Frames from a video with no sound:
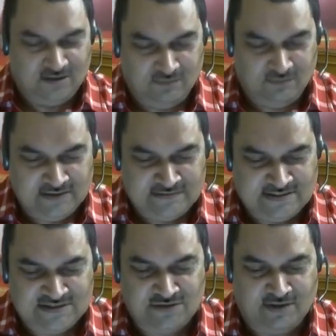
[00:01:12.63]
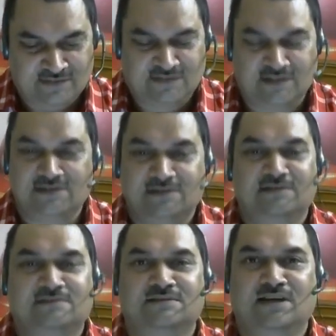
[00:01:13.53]
Vince Stevenson,
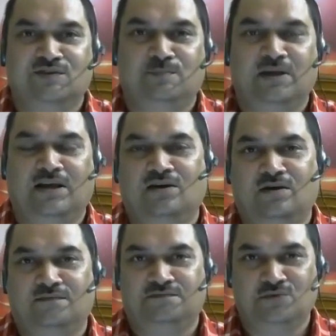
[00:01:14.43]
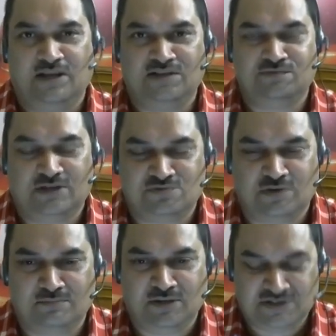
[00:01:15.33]
the speaker of today's
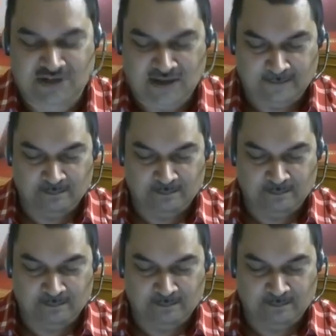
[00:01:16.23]
virtual meeting.